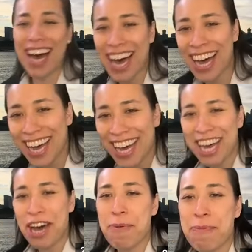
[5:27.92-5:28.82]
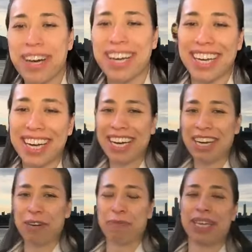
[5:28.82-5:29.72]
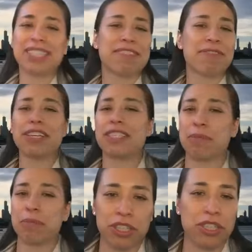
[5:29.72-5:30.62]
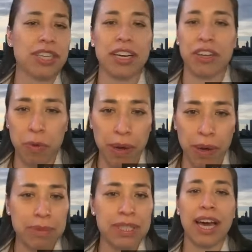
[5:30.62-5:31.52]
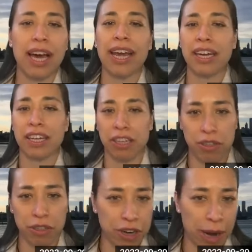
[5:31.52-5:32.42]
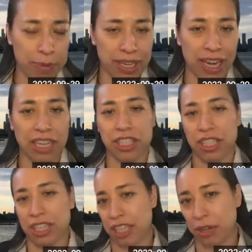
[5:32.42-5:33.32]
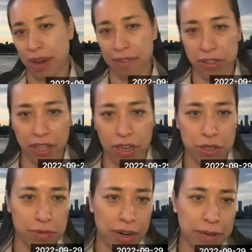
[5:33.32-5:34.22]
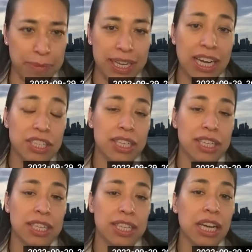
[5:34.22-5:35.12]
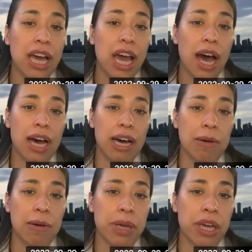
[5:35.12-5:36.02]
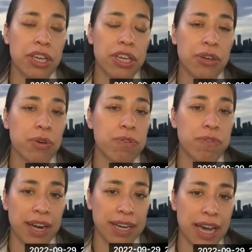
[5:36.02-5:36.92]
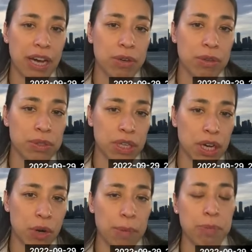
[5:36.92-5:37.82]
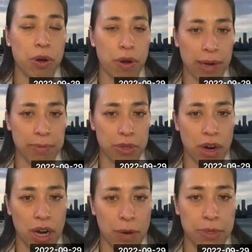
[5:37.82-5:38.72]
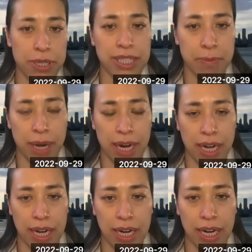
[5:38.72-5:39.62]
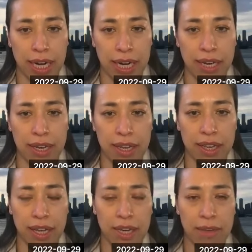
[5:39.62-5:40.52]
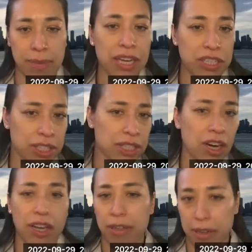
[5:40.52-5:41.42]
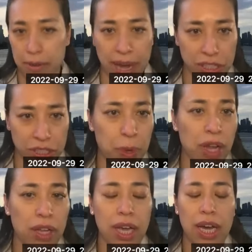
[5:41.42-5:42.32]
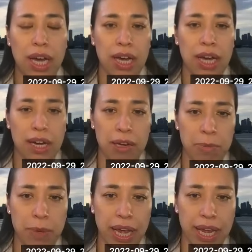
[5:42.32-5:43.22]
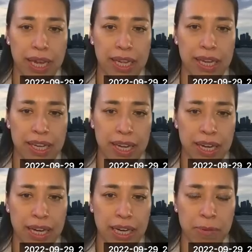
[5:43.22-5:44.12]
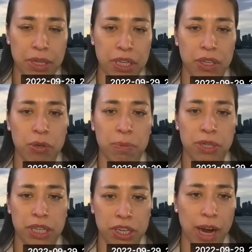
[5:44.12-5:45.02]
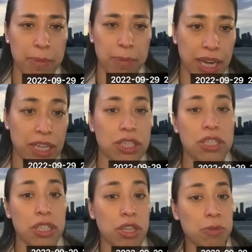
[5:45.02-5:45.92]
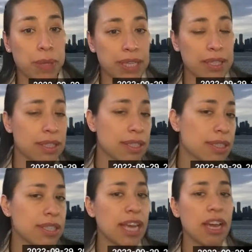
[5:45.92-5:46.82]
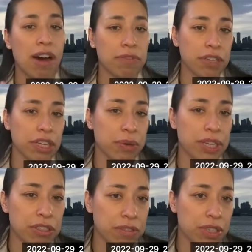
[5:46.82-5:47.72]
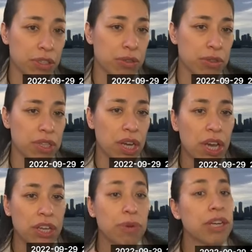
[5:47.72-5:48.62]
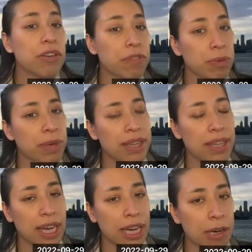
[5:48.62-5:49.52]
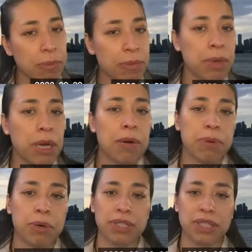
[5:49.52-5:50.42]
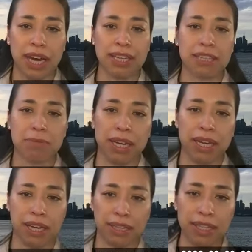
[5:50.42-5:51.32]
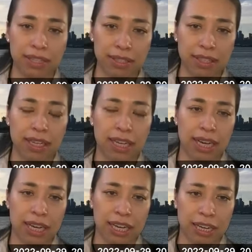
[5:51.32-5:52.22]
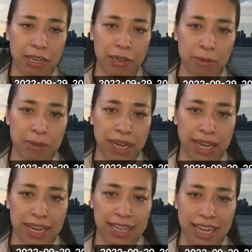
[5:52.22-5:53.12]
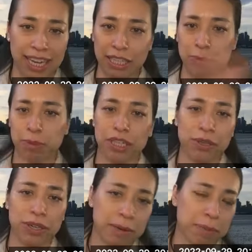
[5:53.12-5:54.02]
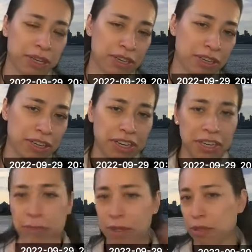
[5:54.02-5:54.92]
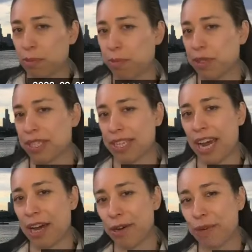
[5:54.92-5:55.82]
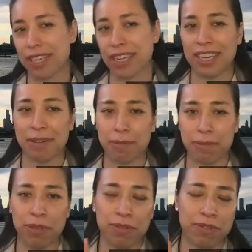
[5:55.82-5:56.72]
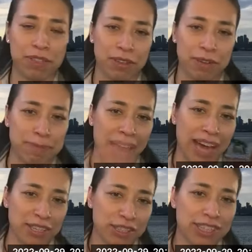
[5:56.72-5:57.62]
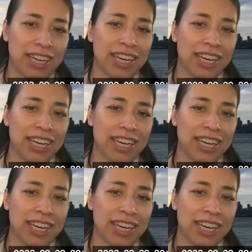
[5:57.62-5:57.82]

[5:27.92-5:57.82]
Um, uh, but um, it's very similar. You sign on the website, you do your application, you have your letters of recommendation, um, you find out uh, what programs are participating in the match. They call it the match as well. Um, and um, you put in your applications to those places. They offer you interviews, you interview with them. Both sides make a list um, and that gets put into a computer, a computer splits it out, and poof, you're matched.